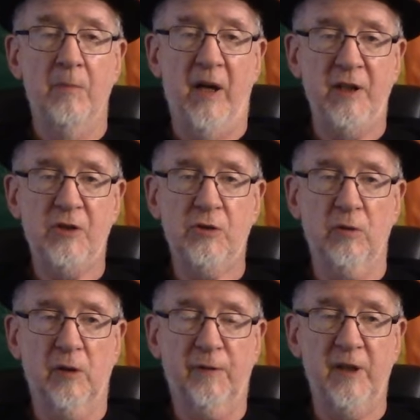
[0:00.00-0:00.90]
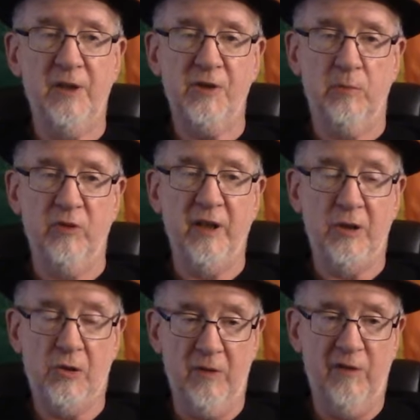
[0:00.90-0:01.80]
Buddy's girlfriend, Sabrina
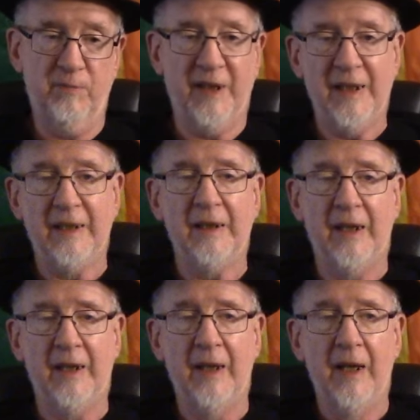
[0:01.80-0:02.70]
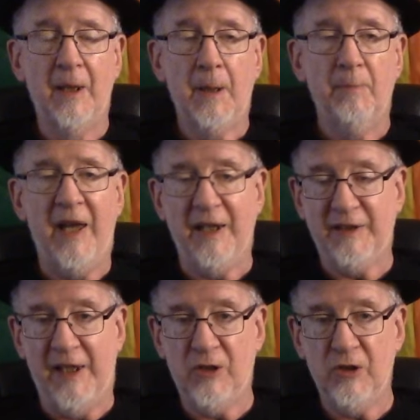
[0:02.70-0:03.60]
Schrift, paying
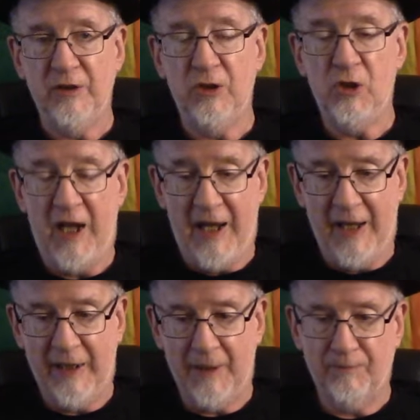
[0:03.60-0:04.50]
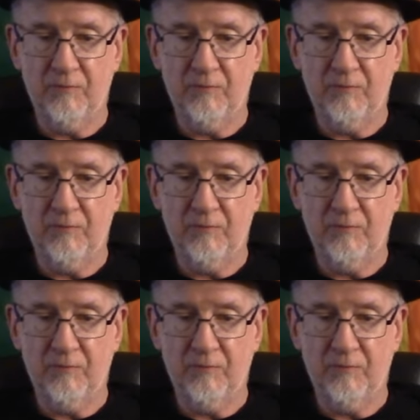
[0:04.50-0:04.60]
attention to Jack,